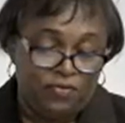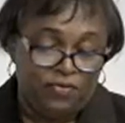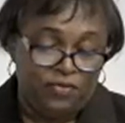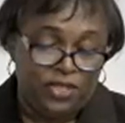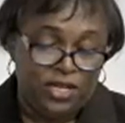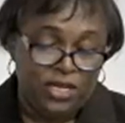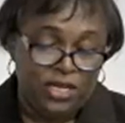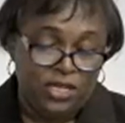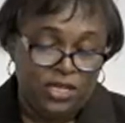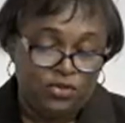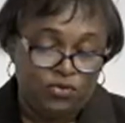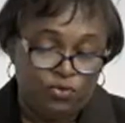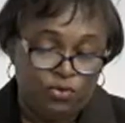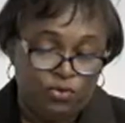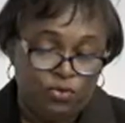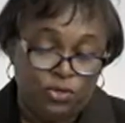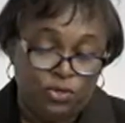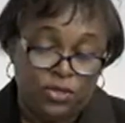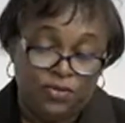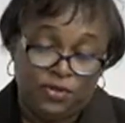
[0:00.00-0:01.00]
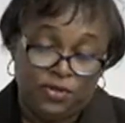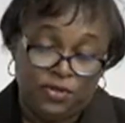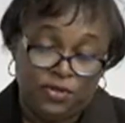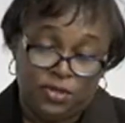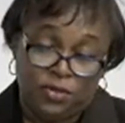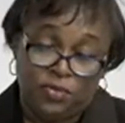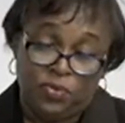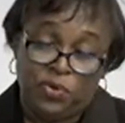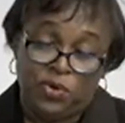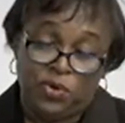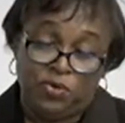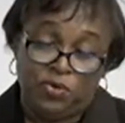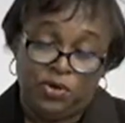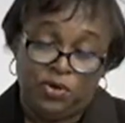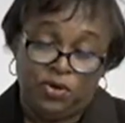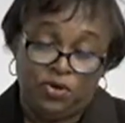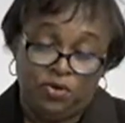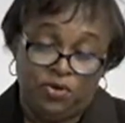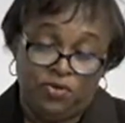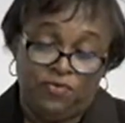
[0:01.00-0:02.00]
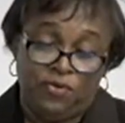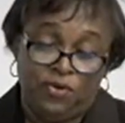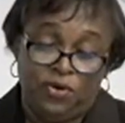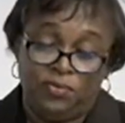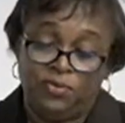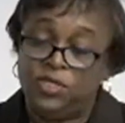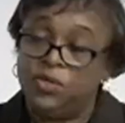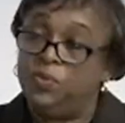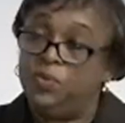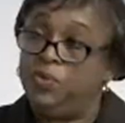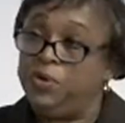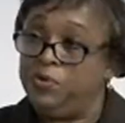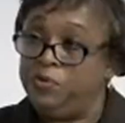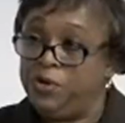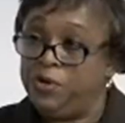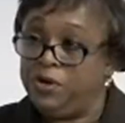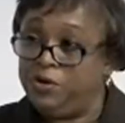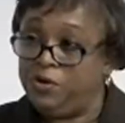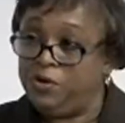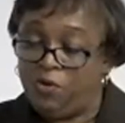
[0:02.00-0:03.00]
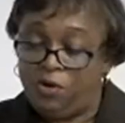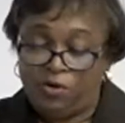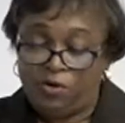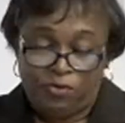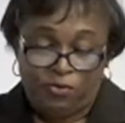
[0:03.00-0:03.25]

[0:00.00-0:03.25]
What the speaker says: these rules of the Uniform Superior Court